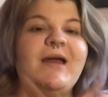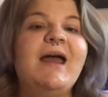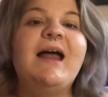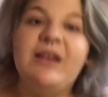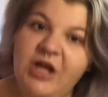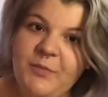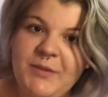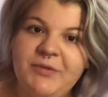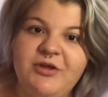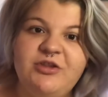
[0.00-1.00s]
Hello
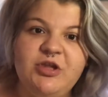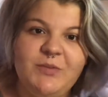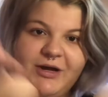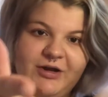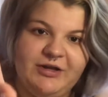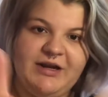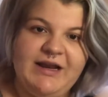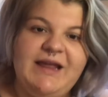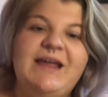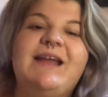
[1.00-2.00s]
people YouTube, how are you
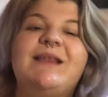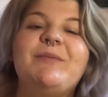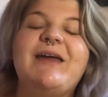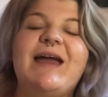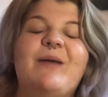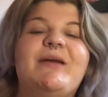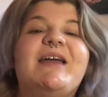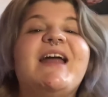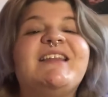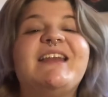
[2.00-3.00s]
today? It's me Abby
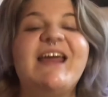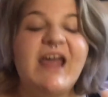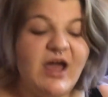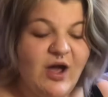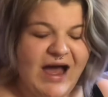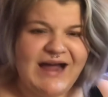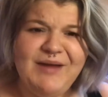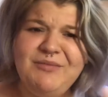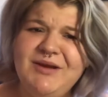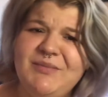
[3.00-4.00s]
and today I
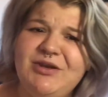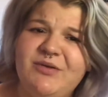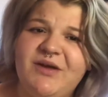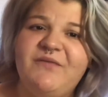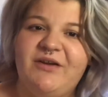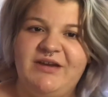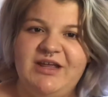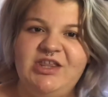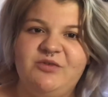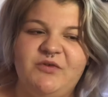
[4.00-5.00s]
am going to be doing a
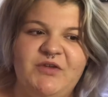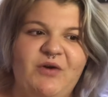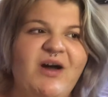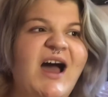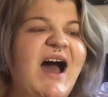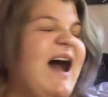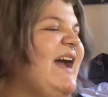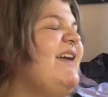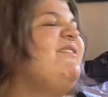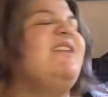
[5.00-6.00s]
foundation review. I
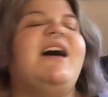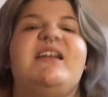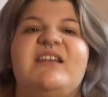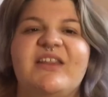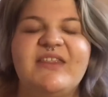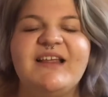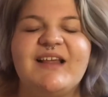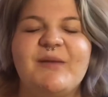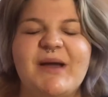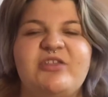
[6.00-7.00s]
have not done this
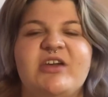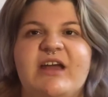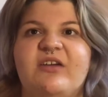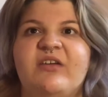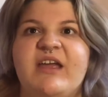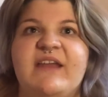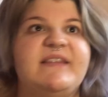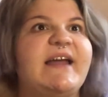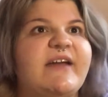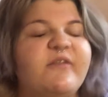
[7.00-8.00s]
on my channel in
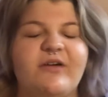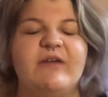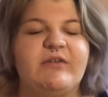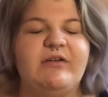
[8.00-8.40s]
like forever.